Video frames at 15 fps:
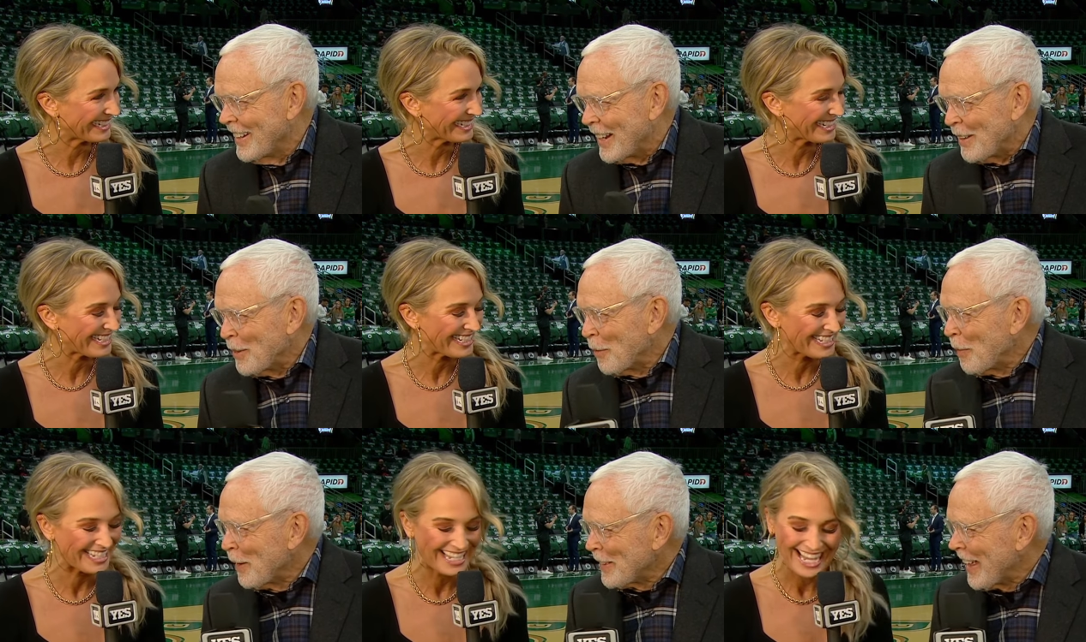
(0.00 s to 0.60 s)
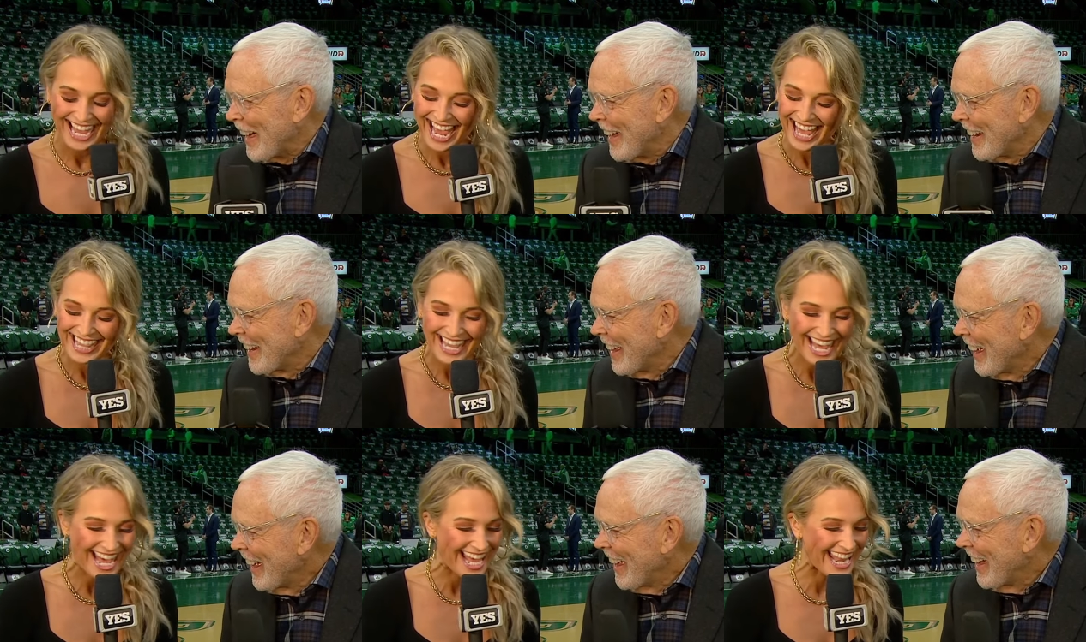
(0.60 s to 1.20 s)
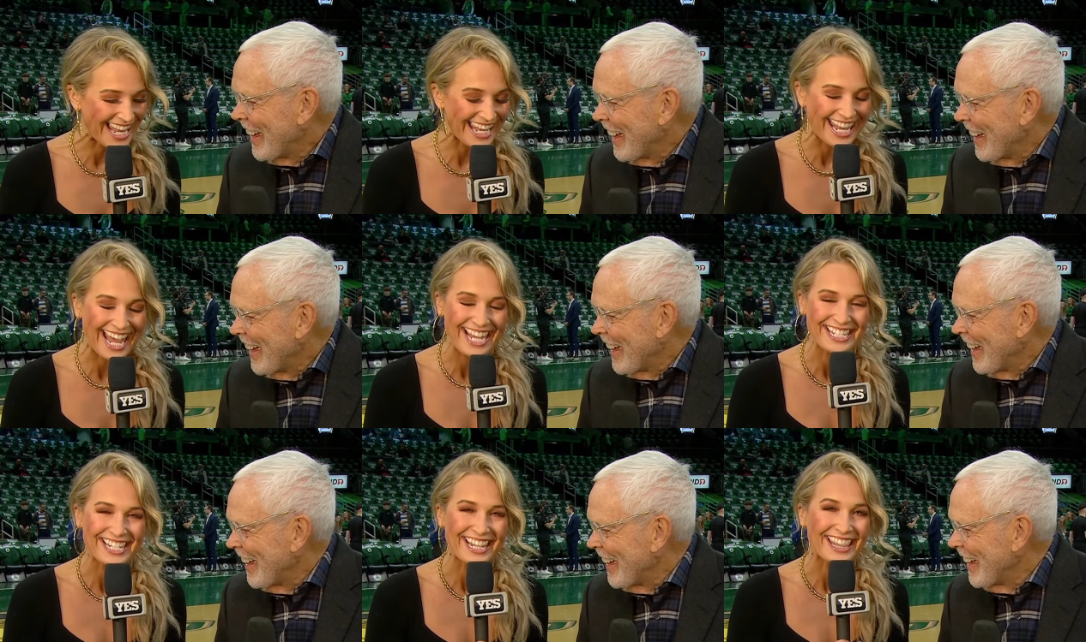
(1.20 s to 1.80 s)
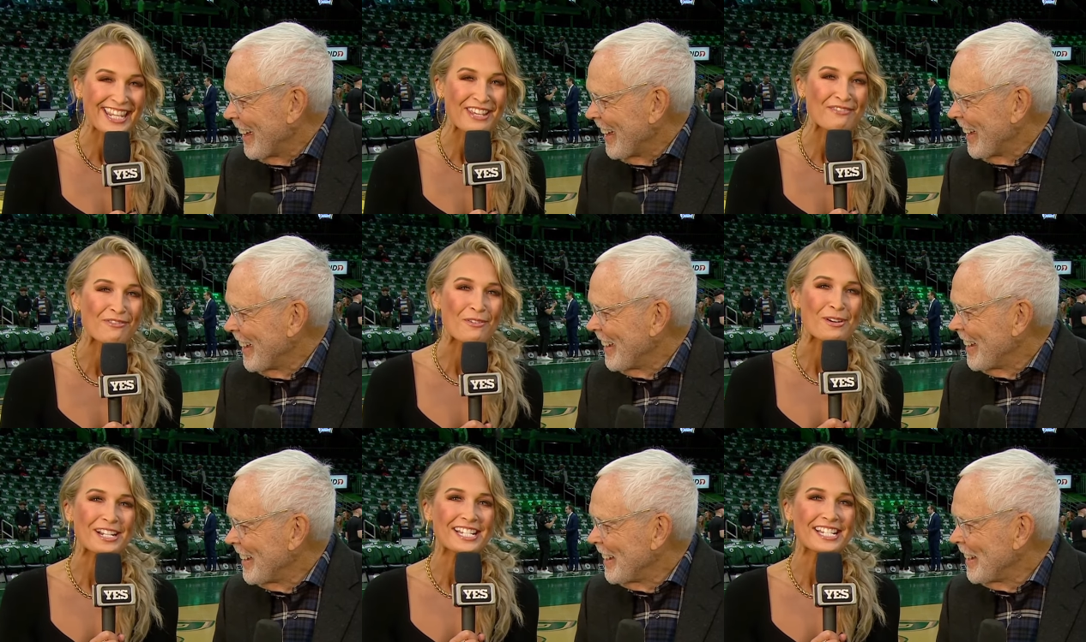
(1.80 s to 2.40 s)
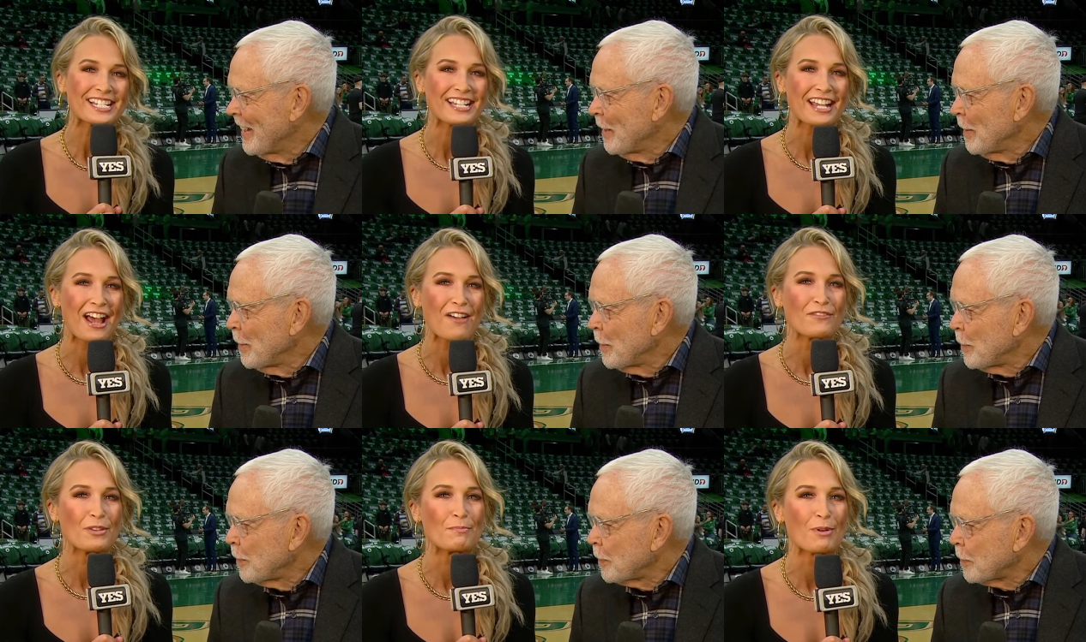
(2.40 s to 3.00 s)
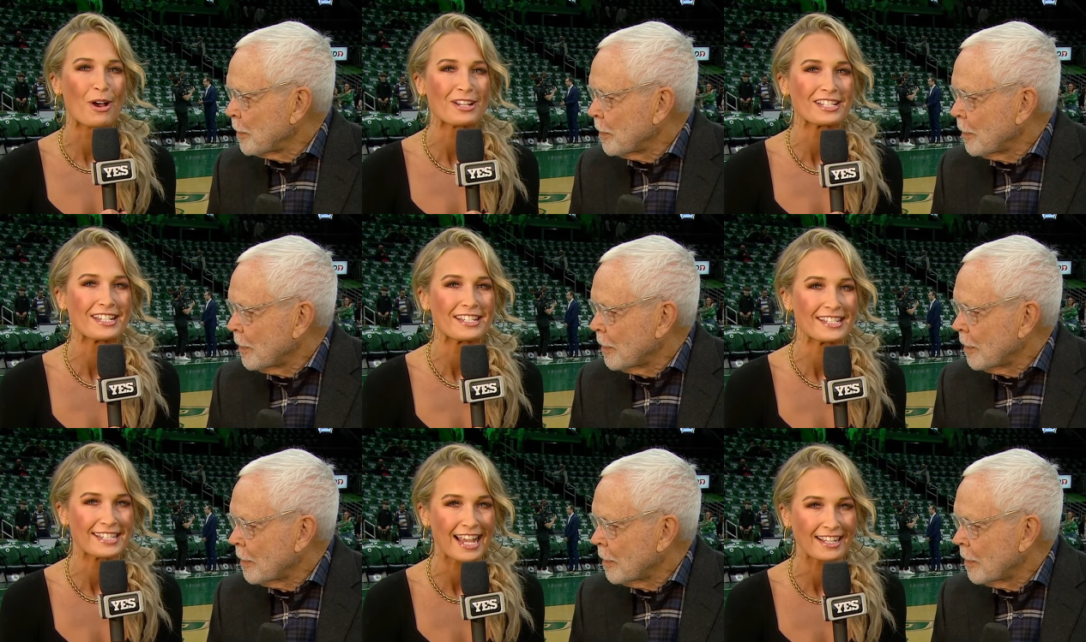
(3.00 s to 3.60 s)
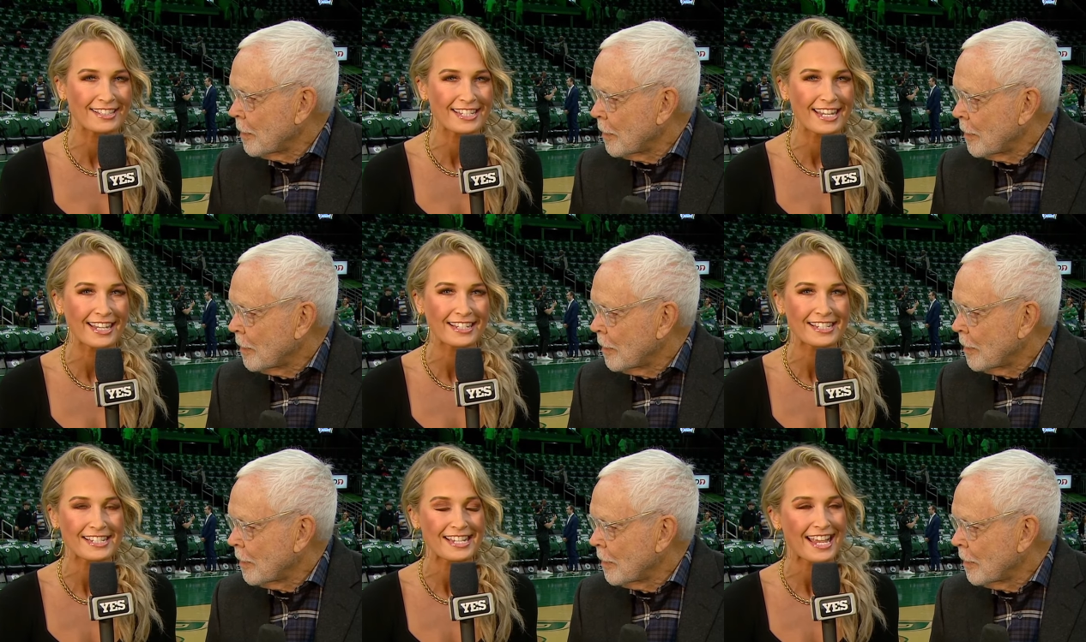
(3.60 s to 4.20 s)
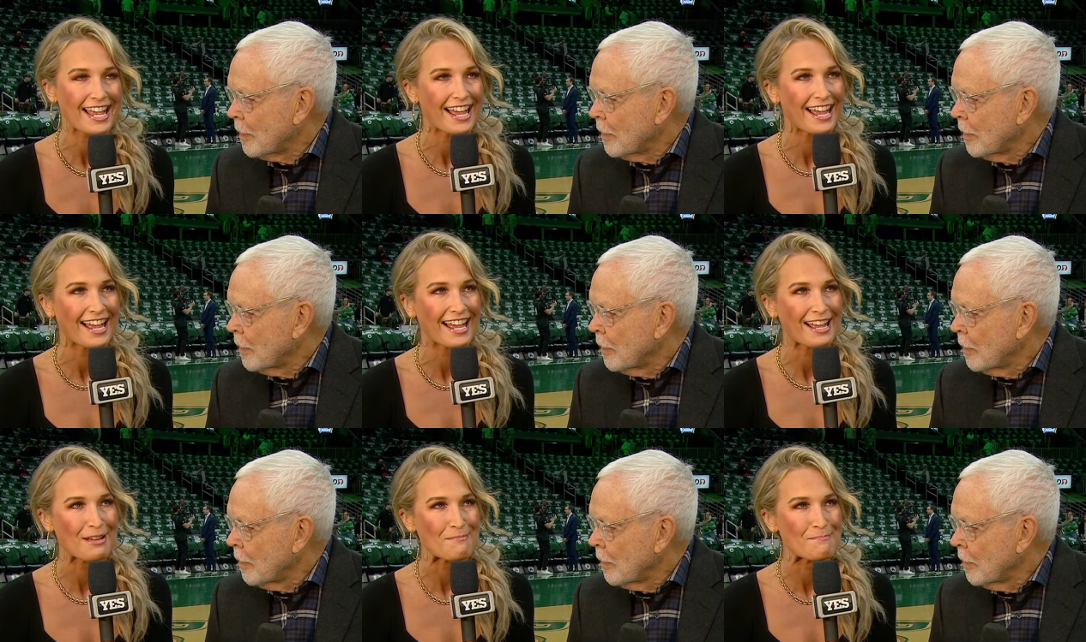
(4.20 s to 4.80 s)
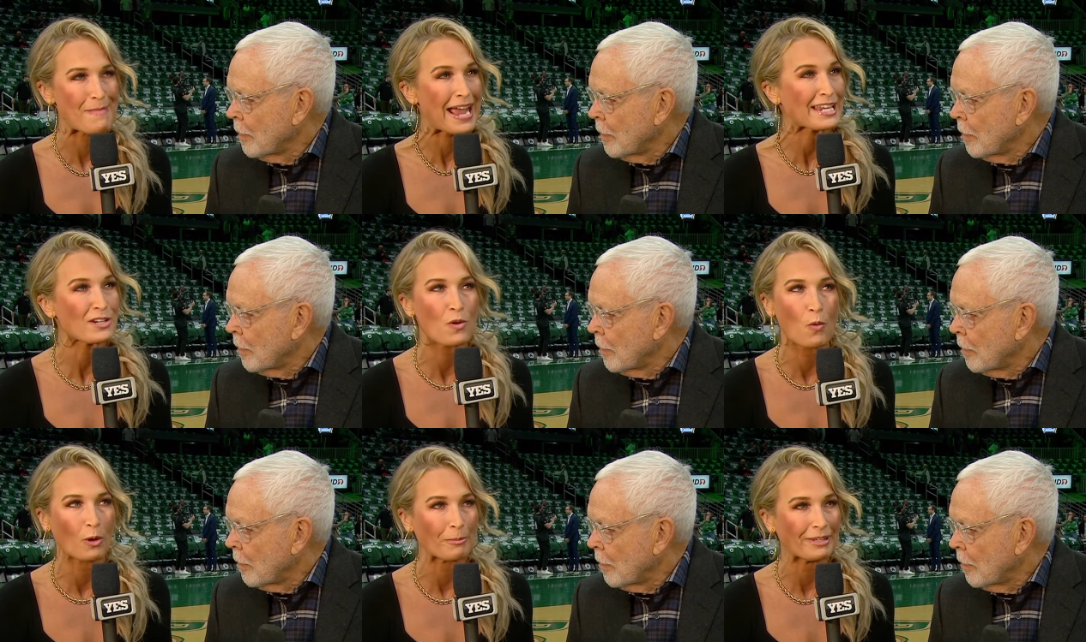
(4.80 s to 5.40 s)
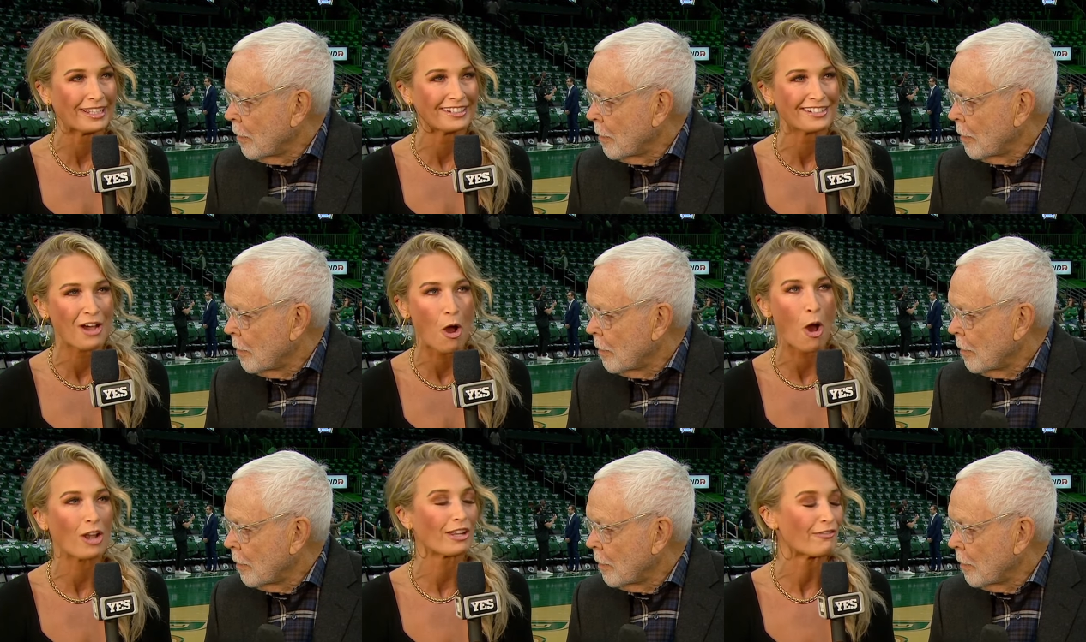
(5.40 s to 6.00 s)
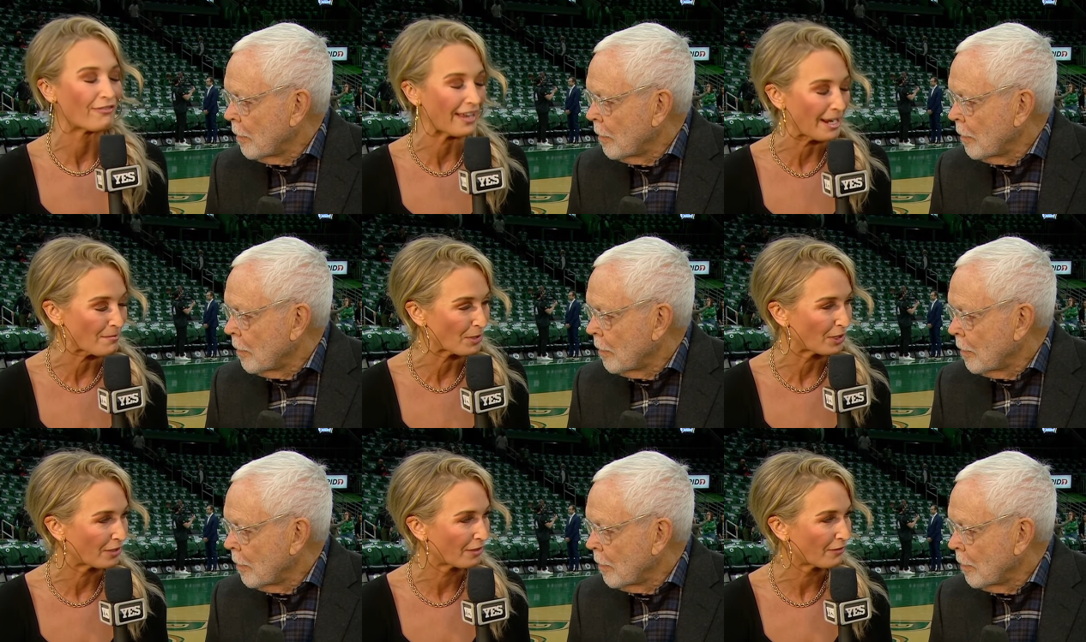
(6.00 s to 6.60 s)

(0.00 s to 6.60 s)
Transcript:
Speaker 1: I don't know about that.
Speaker 2: A legend, the voice of the Boston Celtics, uh, Mike Gorman, Hall of Famer,